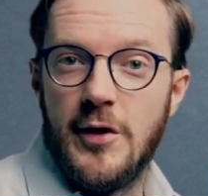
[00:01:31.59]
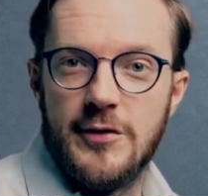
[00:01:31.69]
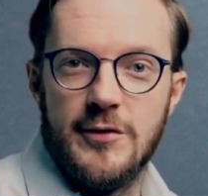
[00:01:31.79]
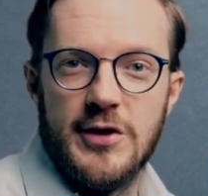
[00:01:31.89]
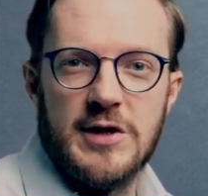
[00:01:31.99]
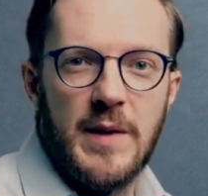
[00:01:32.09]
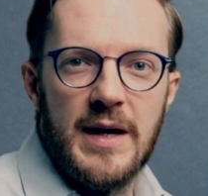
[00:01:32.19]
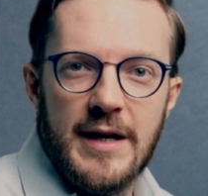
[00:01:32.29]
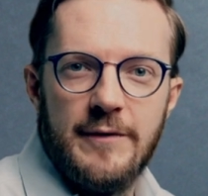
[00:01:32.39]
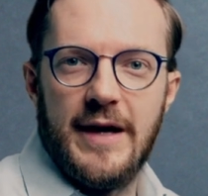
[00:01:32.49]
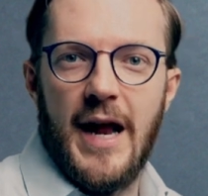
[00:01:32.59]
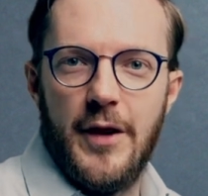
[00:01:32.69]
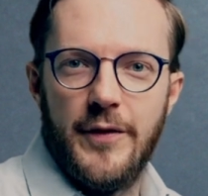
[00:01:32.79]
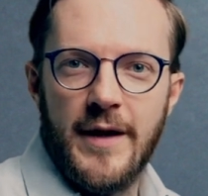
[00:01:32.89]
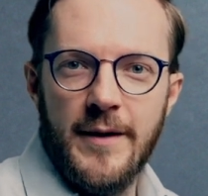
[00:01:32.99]
also just by living
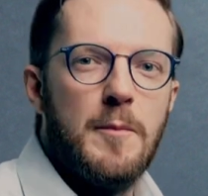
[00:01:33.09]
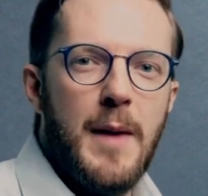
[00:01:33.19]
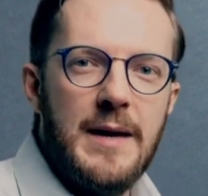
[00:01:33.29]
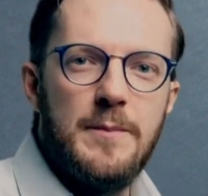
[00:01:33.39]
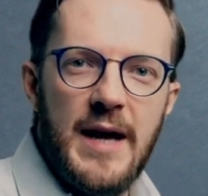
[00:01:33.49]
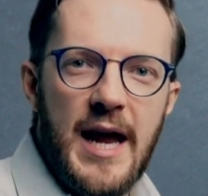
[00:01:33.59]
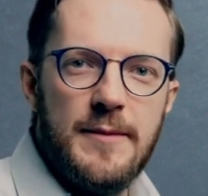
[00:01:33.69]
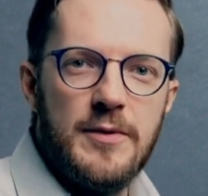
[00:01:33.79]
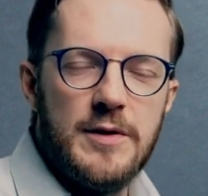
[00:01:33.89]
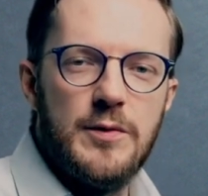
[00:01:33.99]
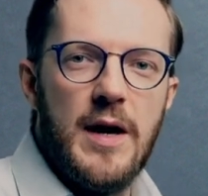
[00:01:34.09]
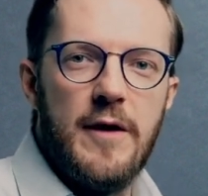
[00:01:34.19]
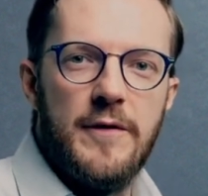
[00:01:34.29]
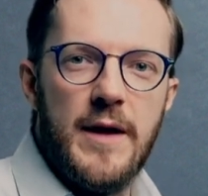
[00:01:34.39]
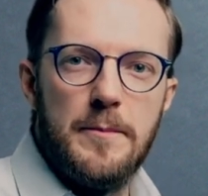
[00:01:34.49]
healthy, you might be able to
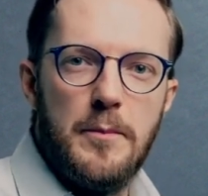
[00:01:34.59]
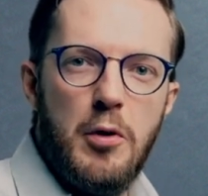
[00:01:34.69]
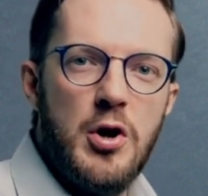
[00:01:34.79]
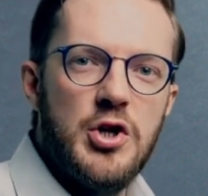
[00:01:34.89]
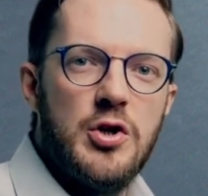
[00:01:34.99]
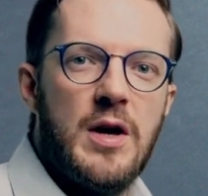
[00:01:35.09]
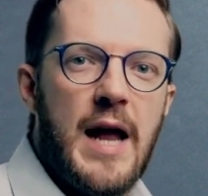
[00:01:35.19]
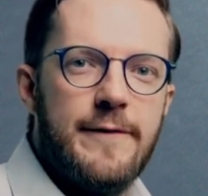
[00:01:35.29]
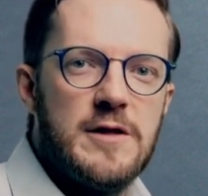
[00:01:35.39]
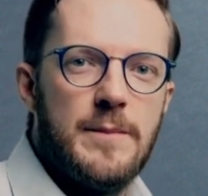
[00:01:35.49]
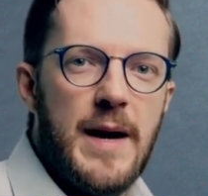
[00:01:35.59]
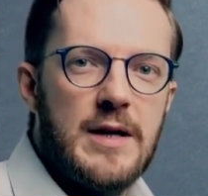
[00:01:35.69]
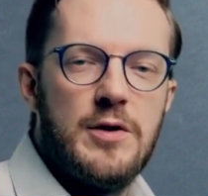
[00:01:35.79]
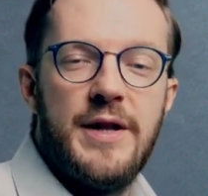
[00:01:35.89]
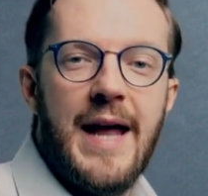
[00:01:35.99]
have them pushed your
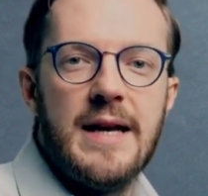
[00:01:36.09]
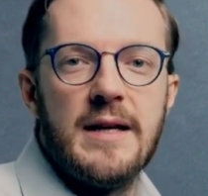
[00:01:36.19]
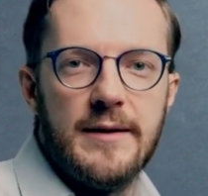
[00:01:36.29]
lifespan till 90.